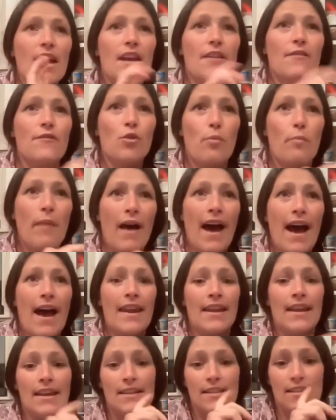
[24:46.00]
If your
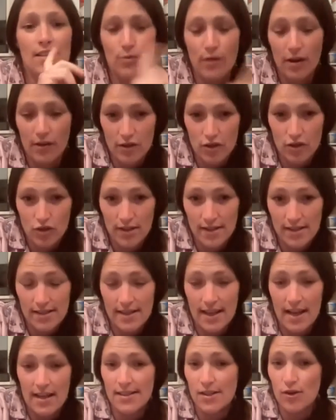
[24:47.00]
party gets to $1,200 in
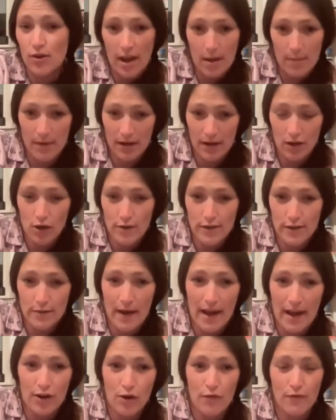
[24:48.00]
sales and you're happy to close the
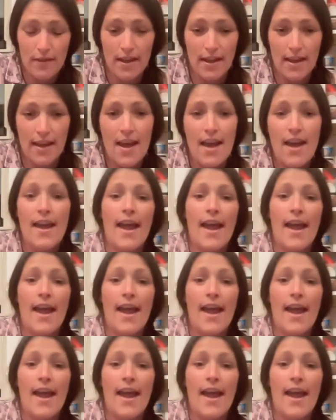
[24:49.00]
party off there